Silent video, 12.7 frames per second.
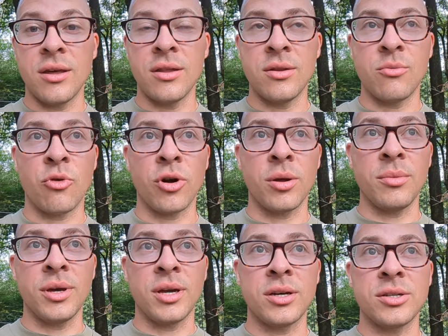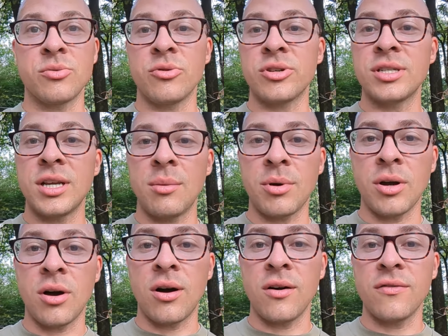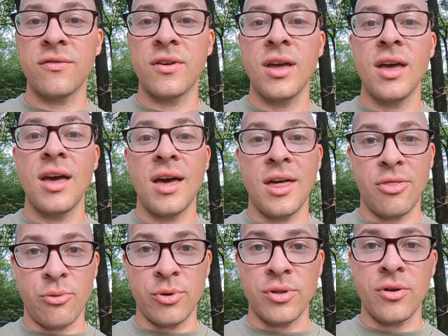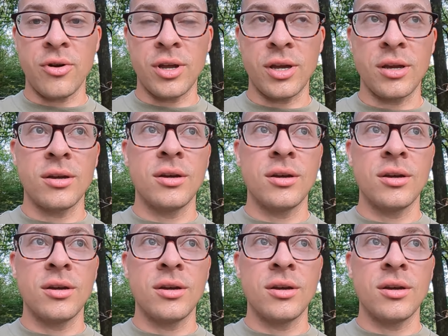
in the morning because we're stepping off at 3:30.